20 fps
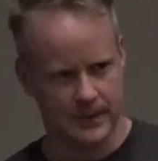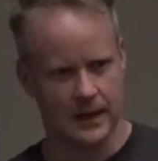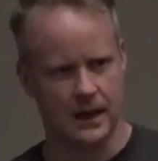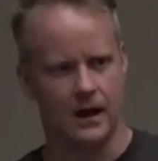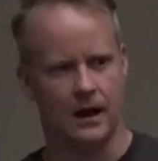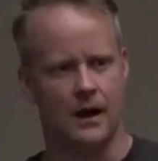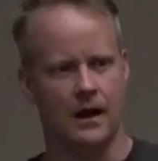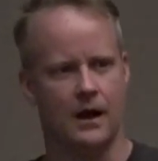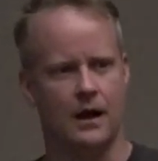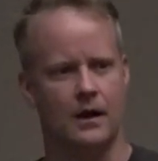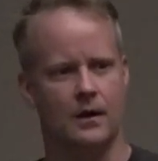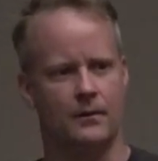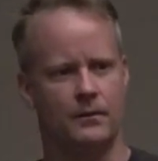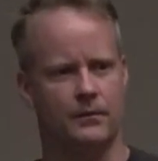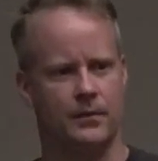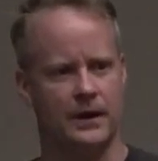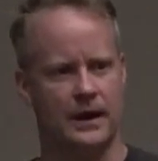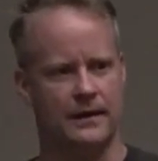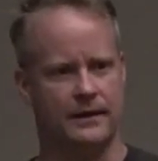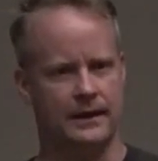Um,
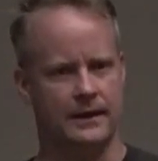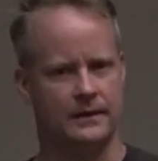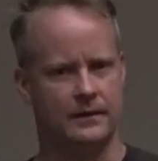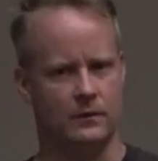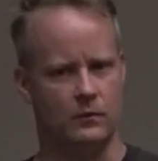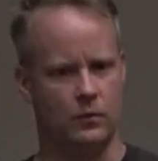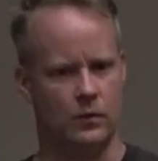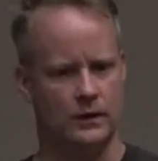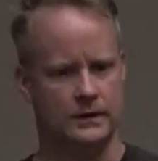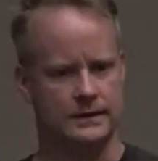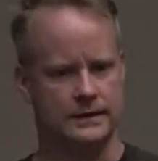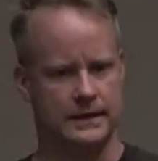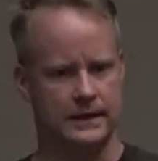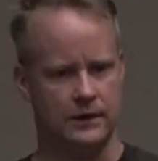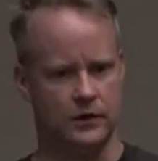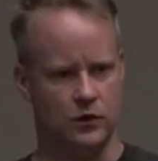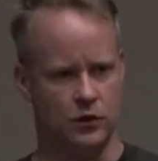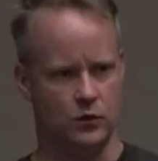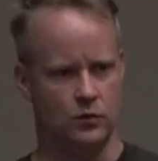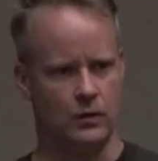but I think the ones that
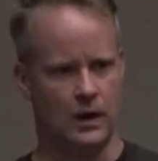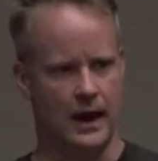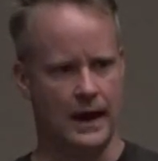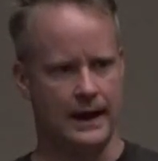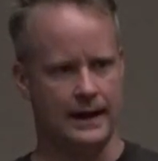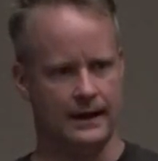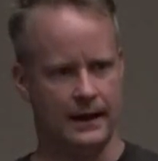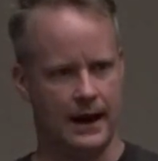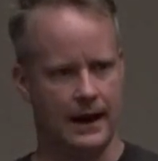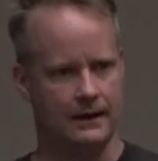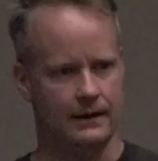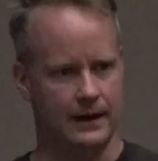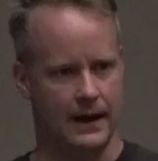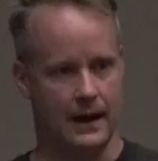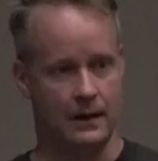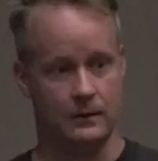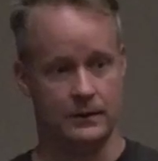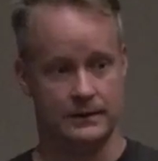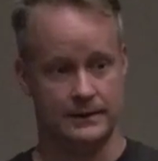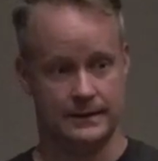you write, I, I
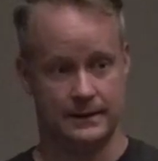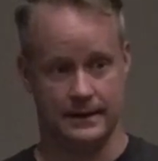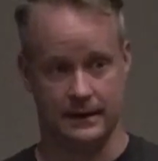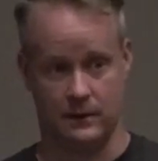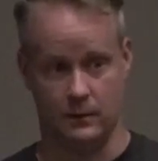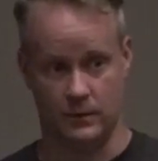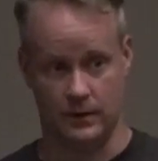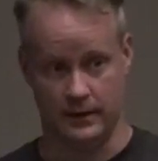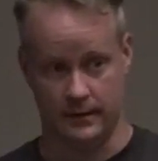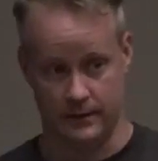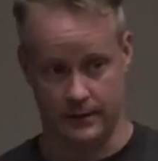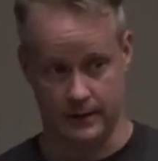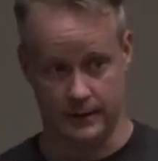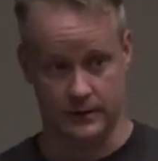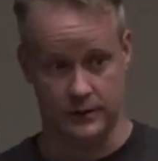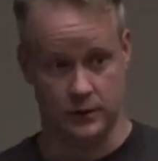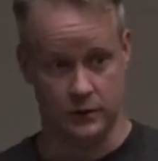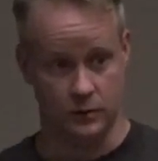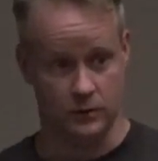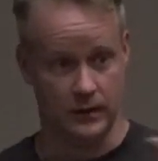would stick with the
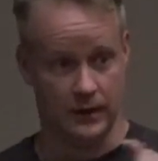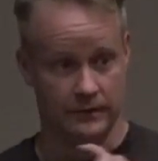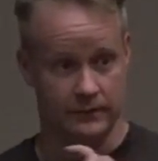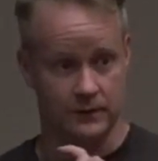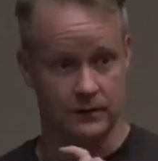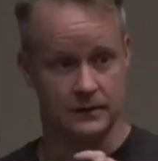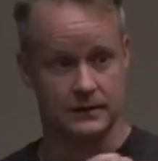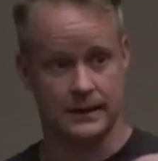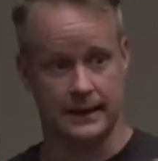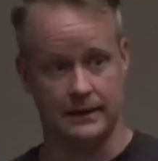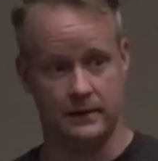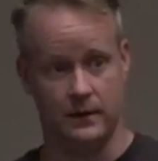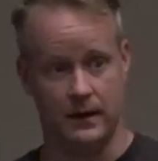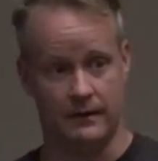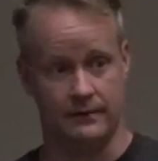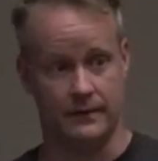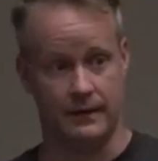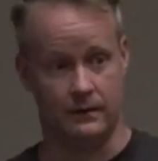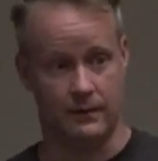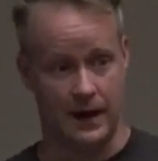two levels. Like you
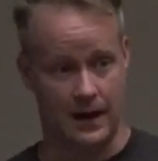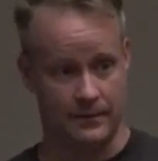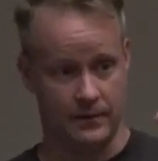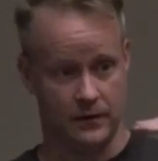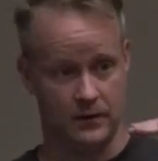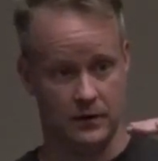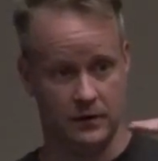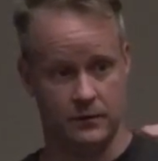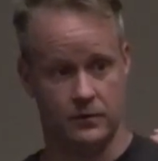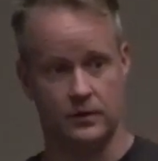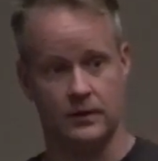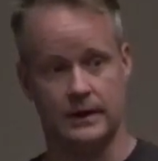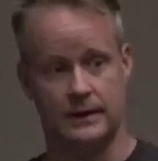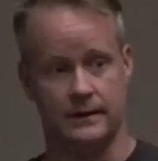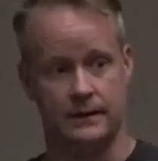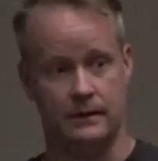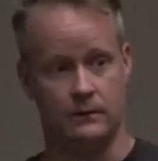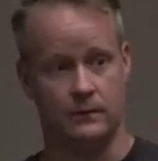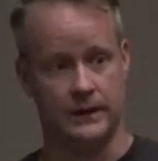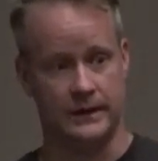have that wrapper cookbook and
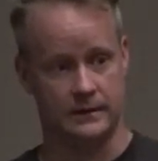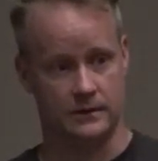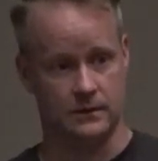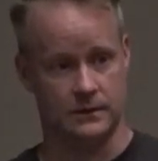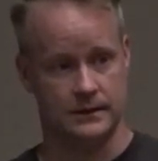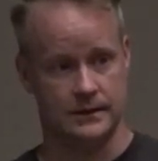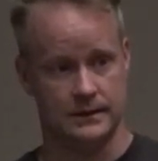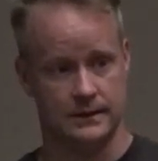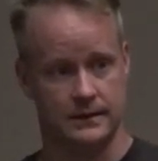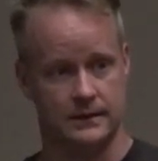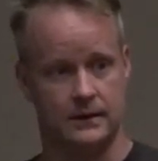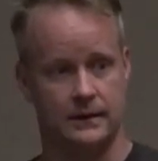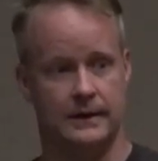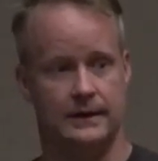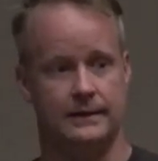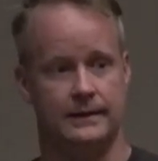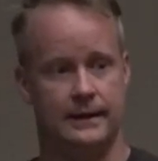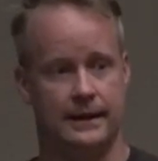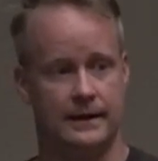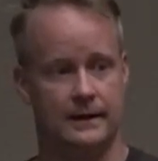then resources
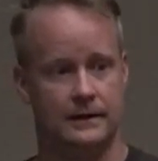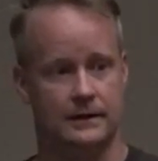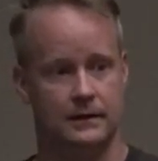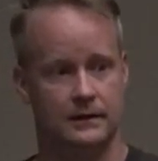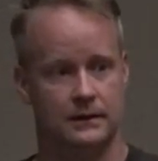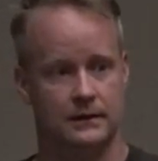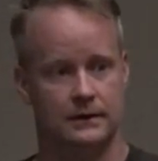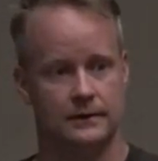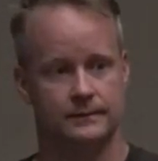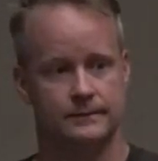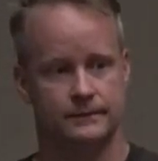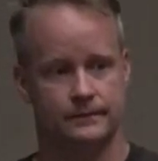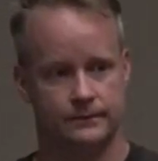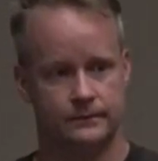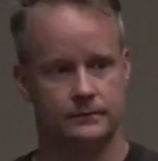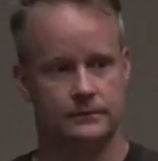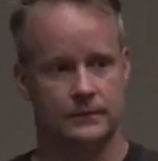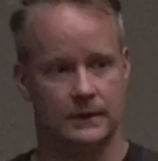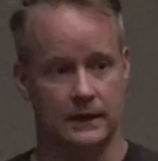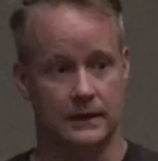underneath that
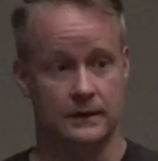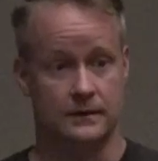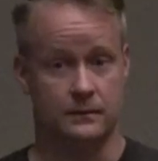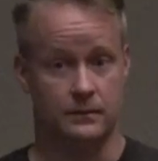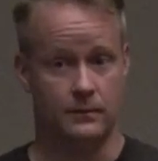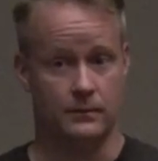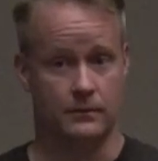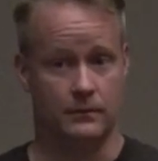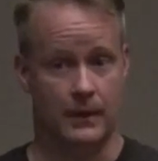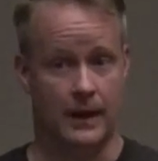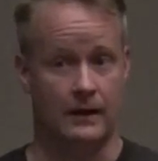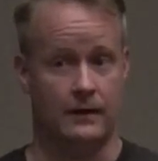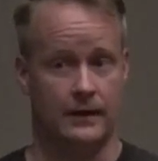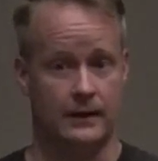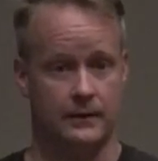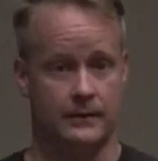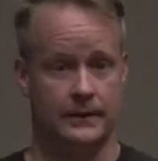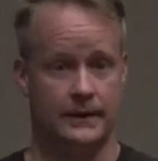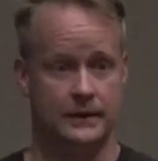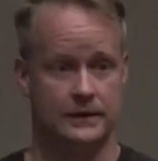is my
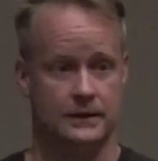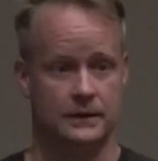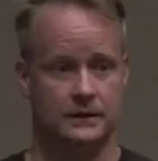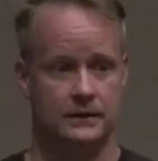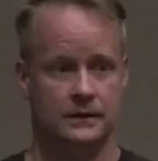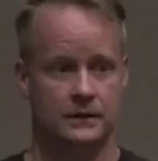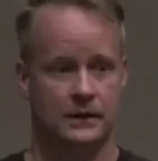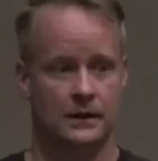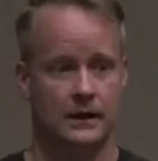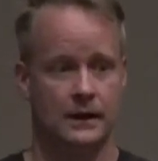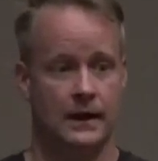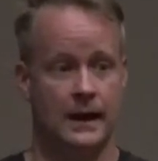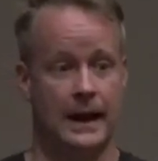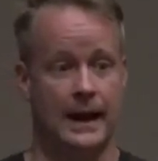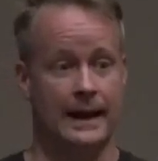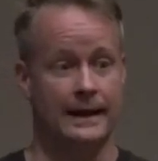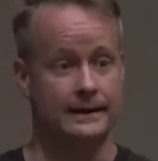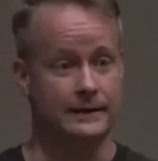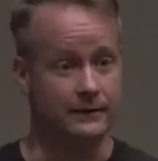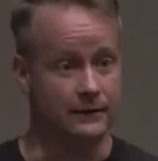recommendation
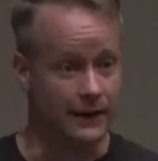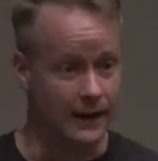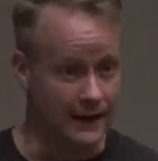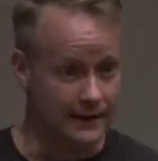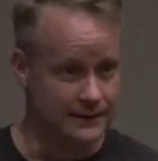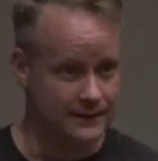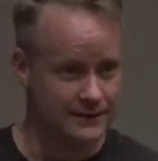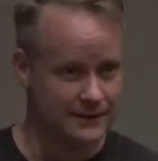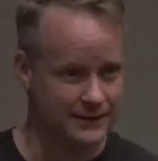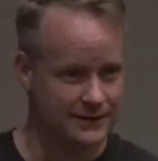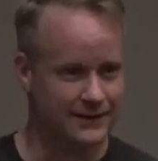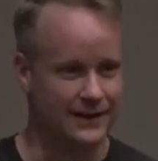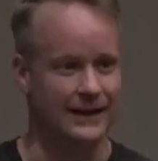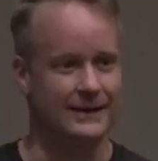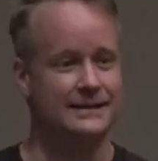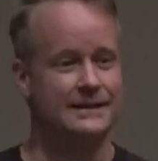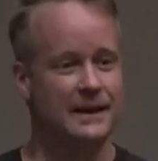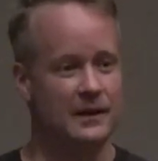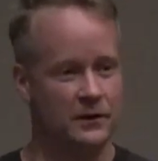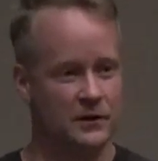and less
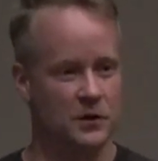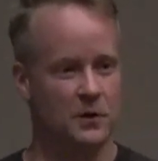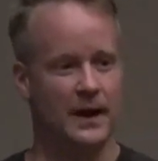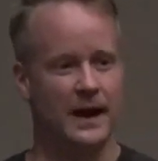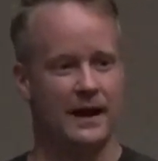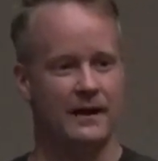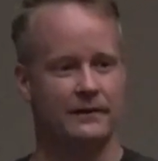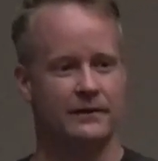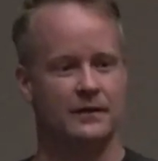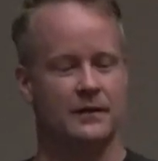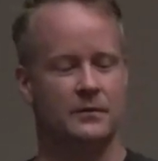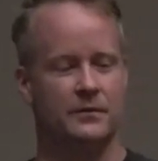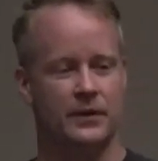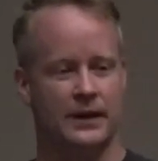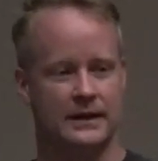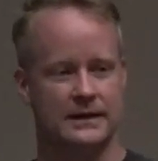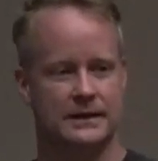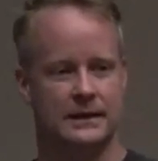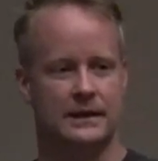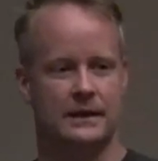until you have
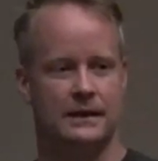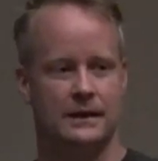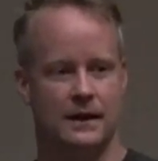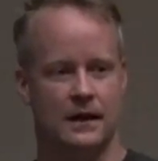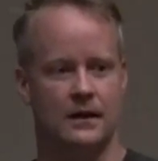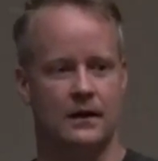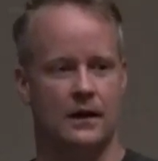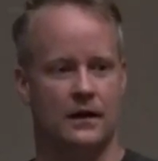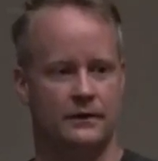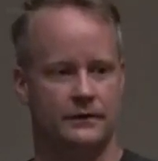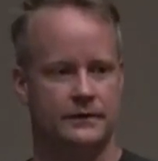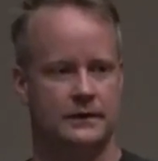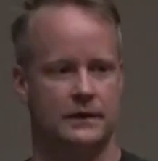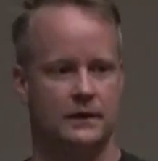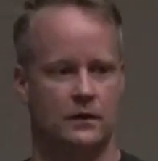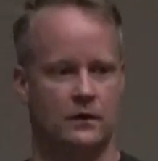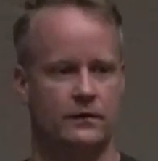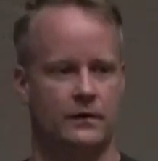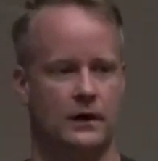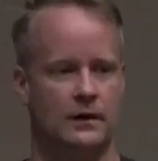complexity enough to
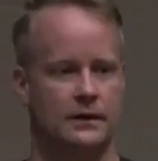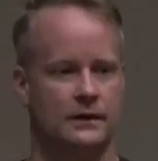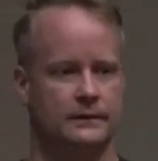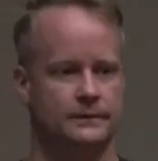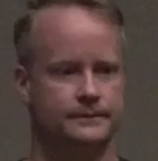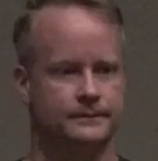go farther.